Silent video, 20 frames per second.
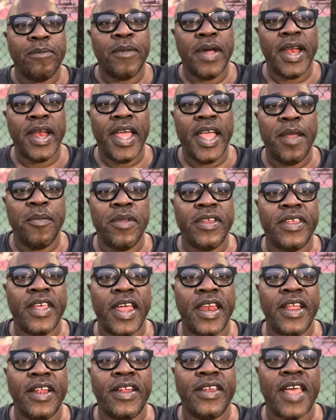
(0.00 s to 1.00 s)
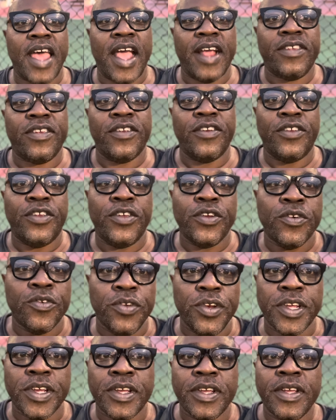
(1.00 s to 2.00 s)
my name is Eddie Jackson
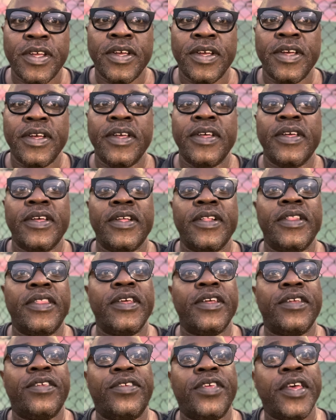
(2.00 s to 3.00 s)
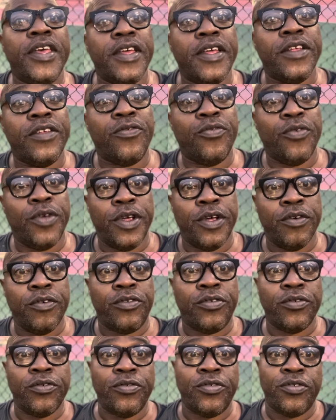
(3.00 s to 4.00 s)
Jr., and this is Real
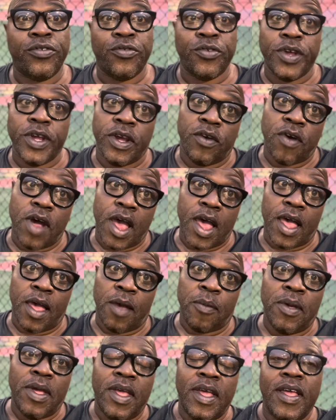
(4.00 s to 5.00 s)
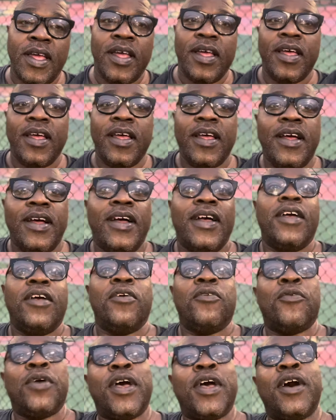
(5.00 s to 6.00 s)
True Street Crime.
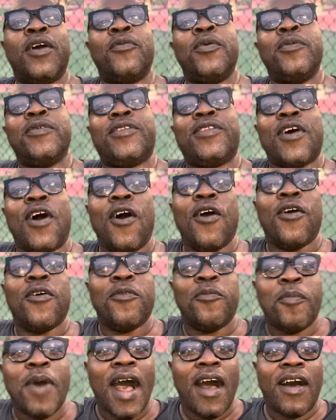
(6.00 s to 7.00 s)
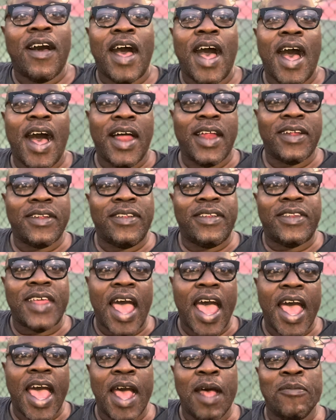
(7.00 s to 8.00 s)
Well, we was talking about how
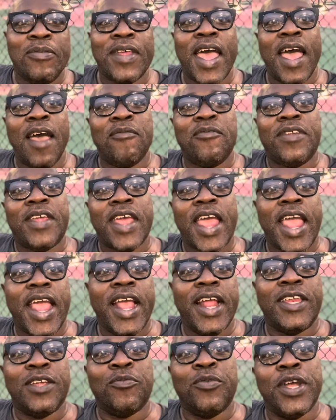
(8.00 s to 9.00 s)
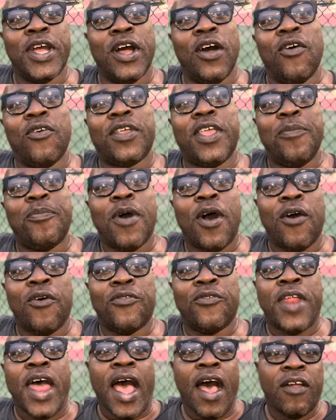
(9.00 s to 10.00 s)
times have changed, and we're gonna keep
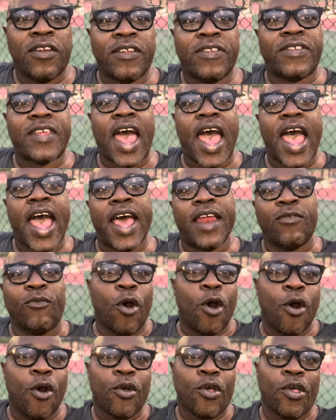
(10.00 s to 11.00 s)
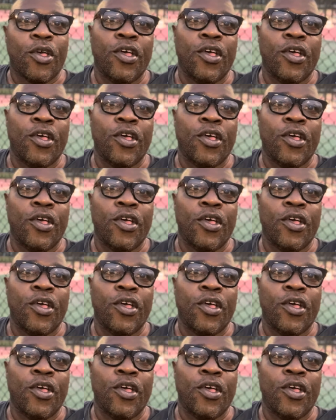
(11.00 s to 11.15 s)
on down the sidewalk